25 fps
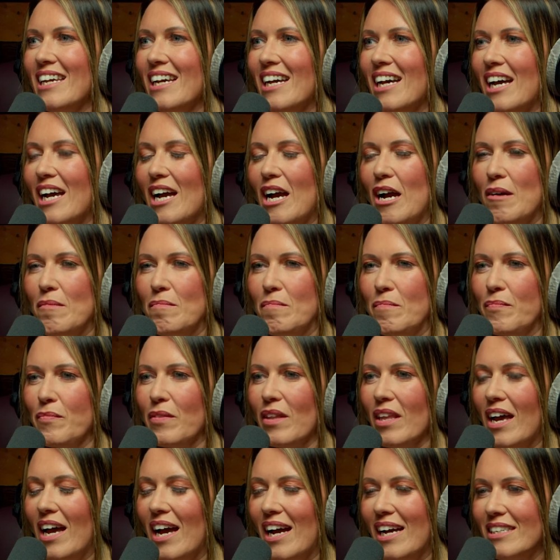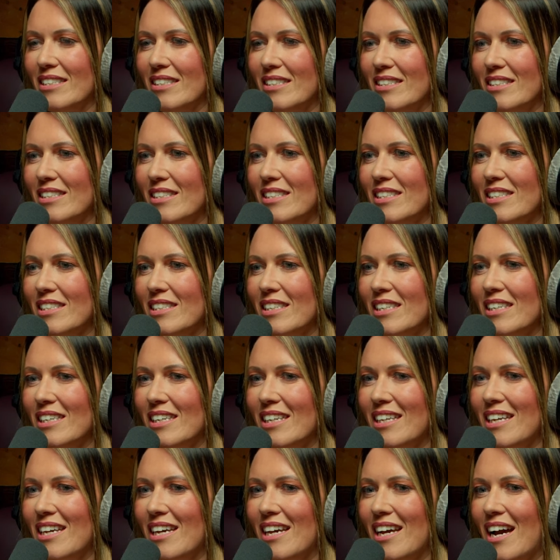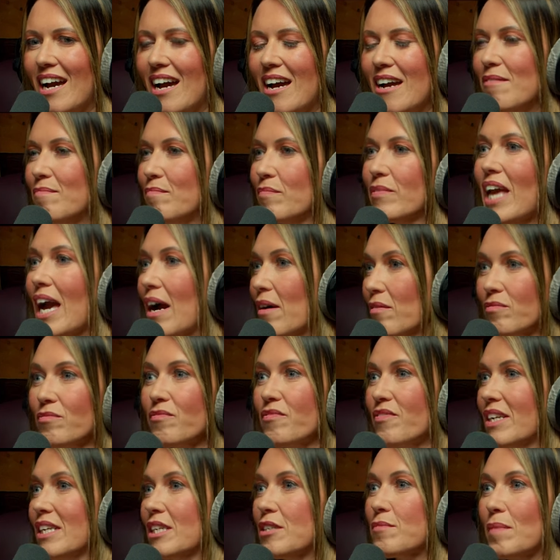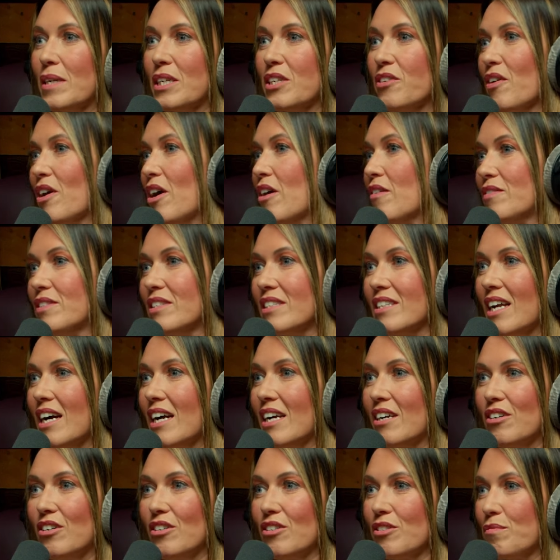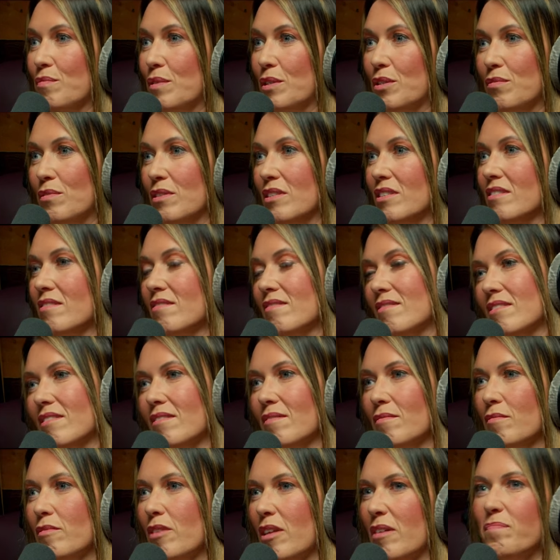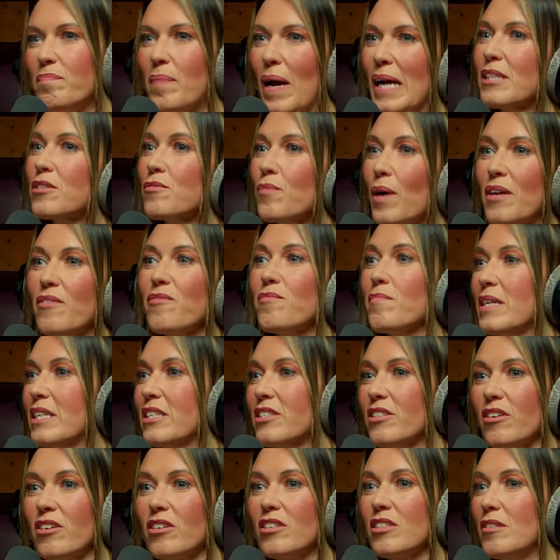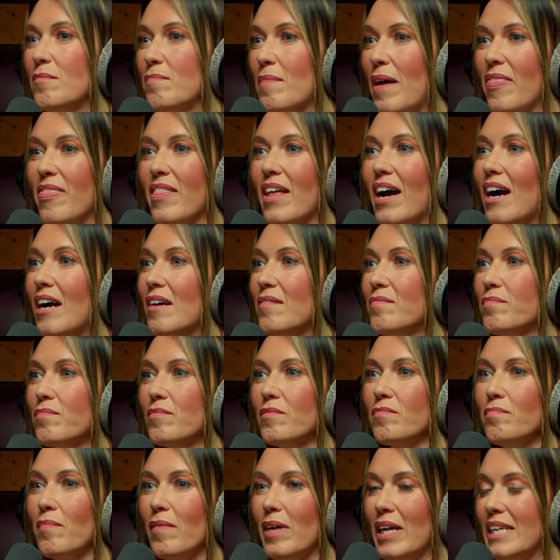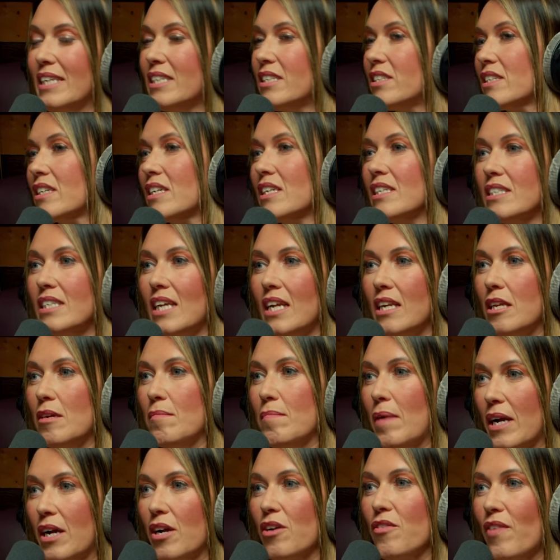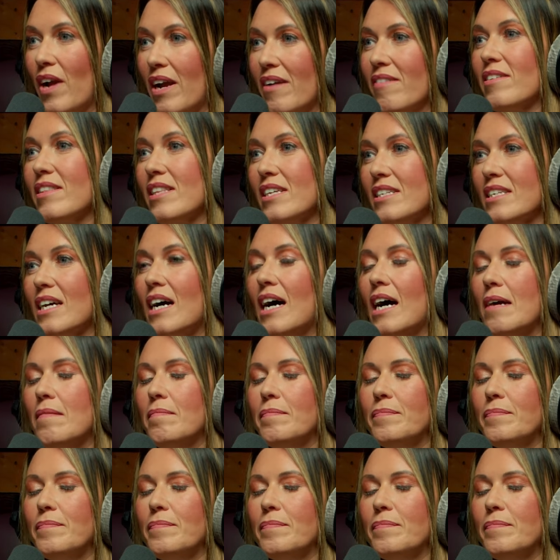and finished my degree off as a night course, which was the best way for me to do it because it meant that I've managed to continue my career at the time.